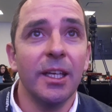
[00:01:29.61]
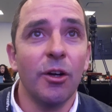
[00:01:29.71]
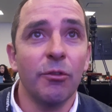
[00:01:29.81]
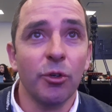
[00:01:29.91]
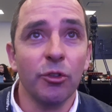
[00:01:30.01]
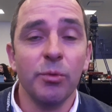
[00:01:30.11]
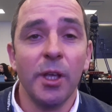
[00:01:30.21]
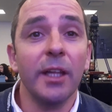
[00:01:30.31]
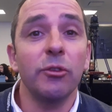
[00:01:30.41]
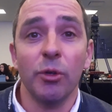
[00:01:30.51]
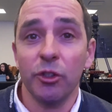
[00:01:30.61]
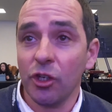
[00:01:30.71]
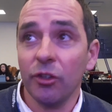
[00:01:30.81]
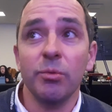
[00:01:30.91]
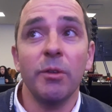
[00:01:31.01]
of course we had to
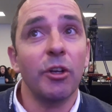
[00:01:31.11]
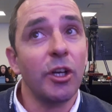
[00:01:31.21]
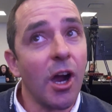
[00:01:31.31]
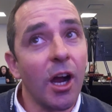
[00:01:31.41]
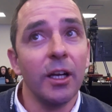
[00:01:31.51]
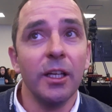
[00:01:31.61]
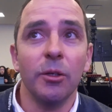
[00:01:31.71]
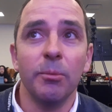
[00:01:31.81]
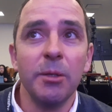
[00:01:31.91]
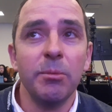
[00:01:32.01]
adjust with the car a little bit,